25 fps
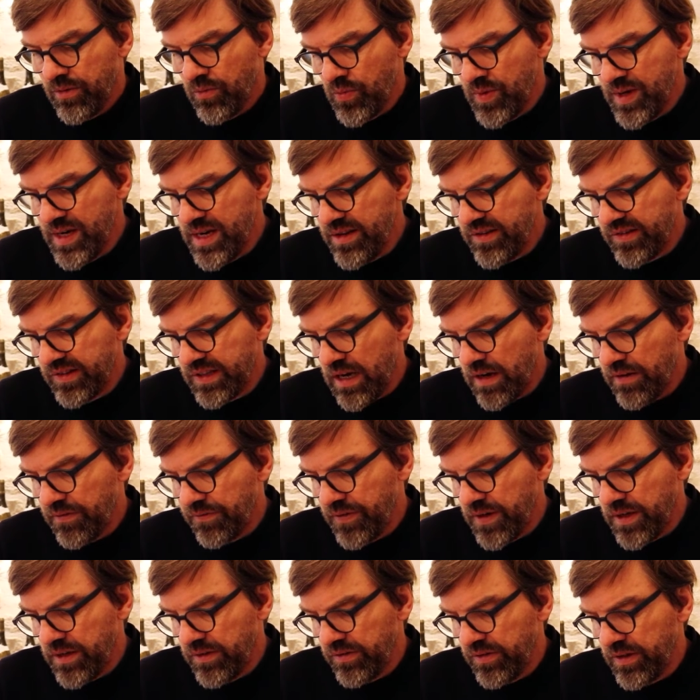really
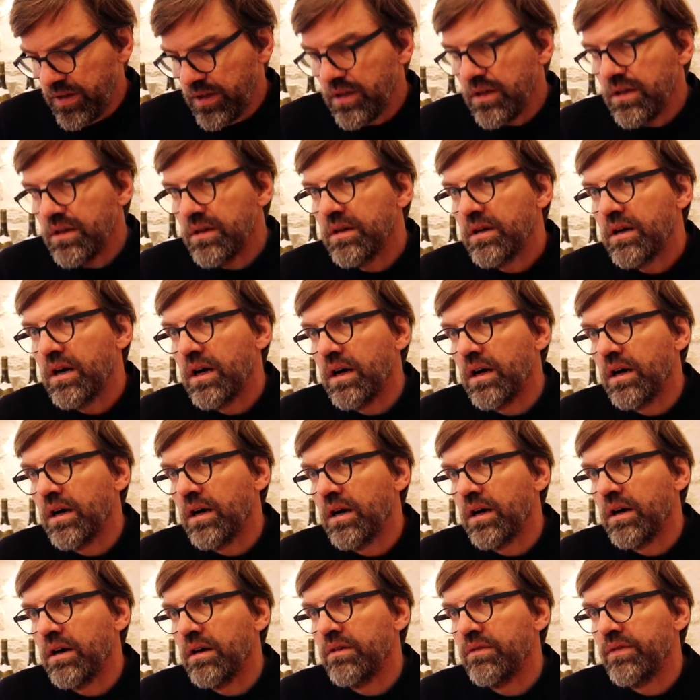south-facing,
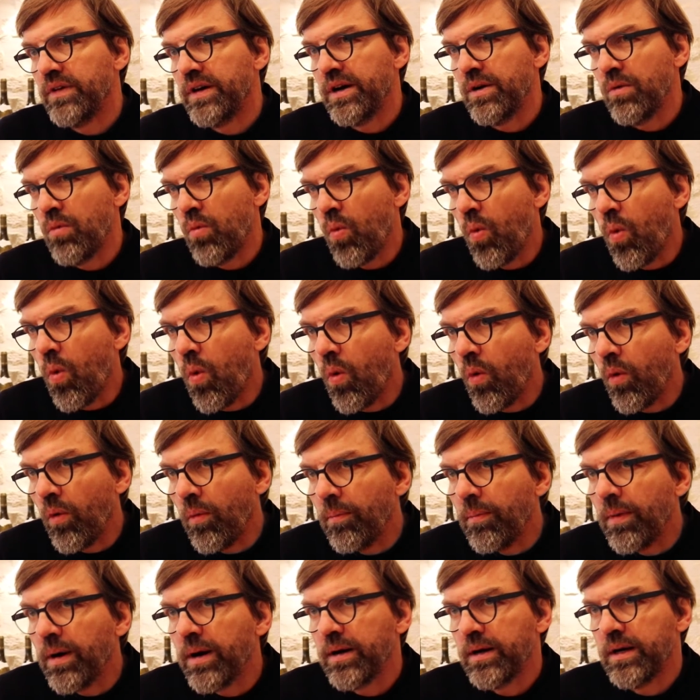very
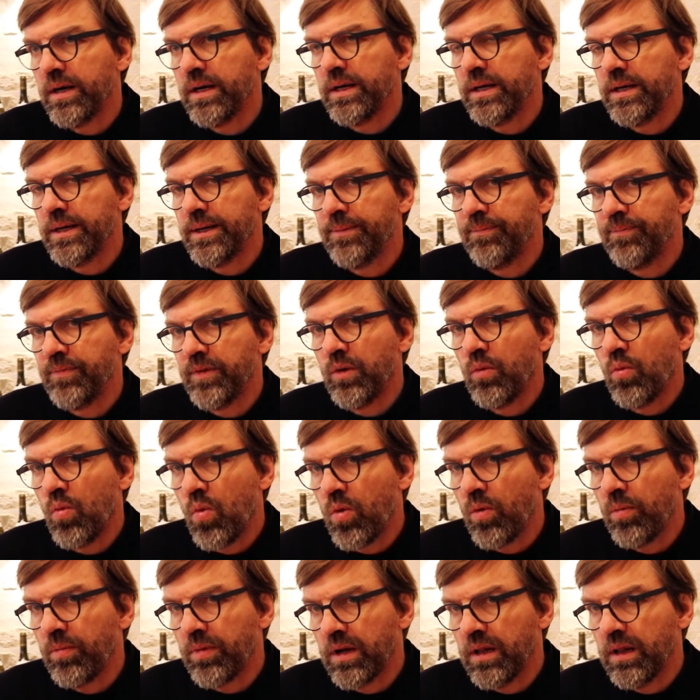warm
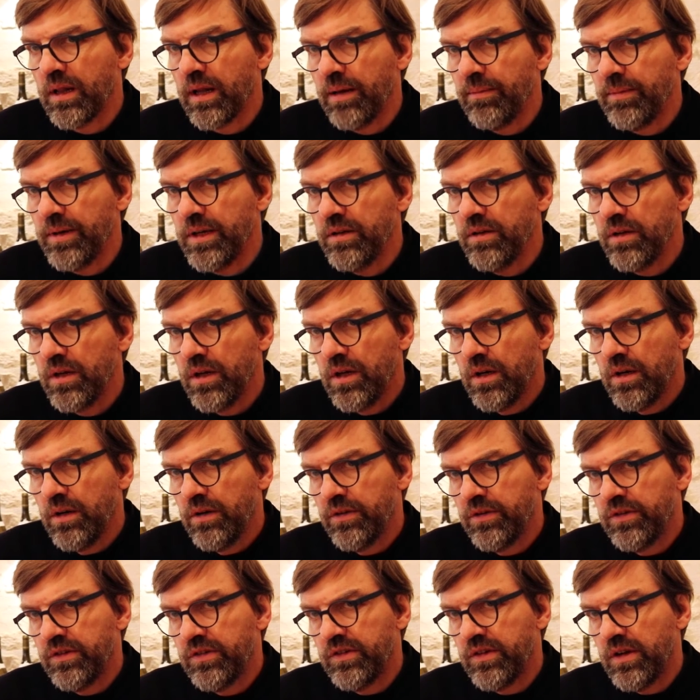climate,
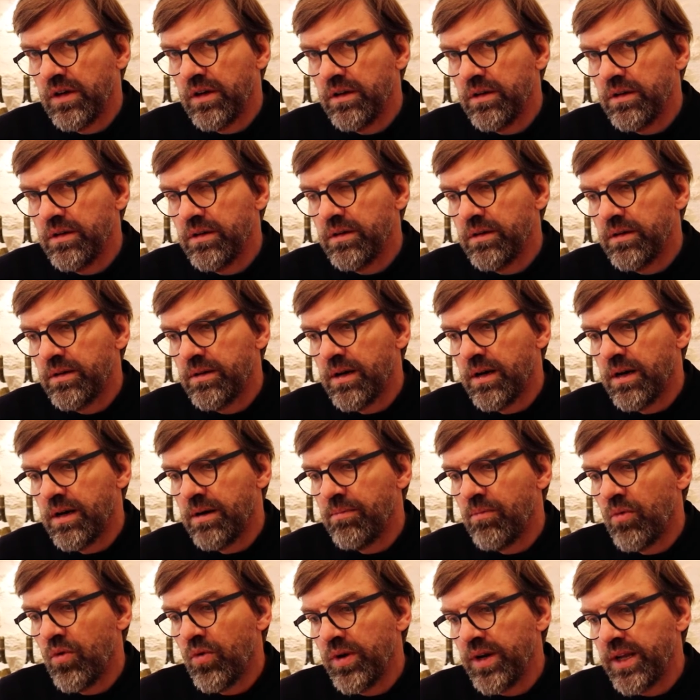sun
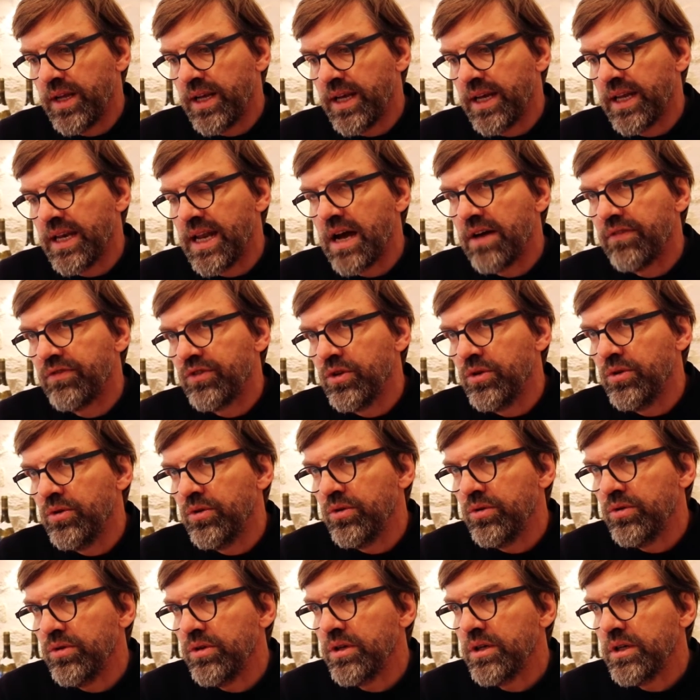morning and
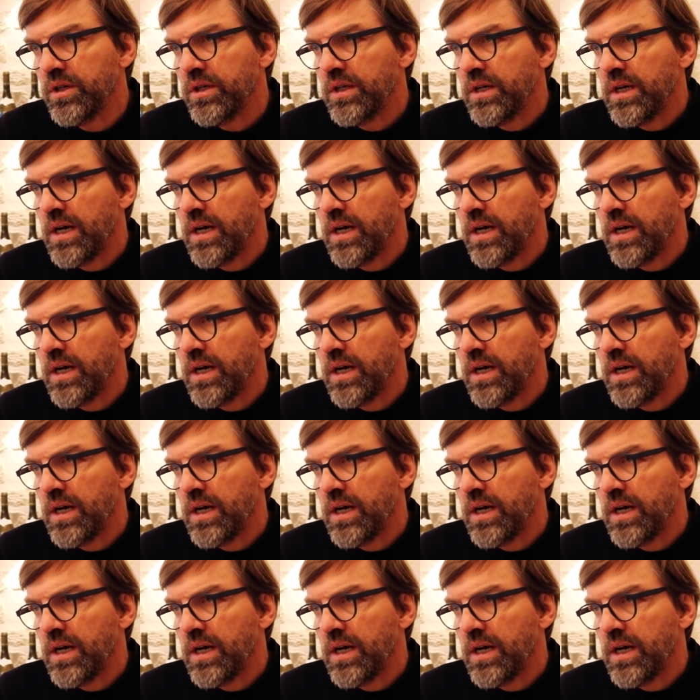afternoon.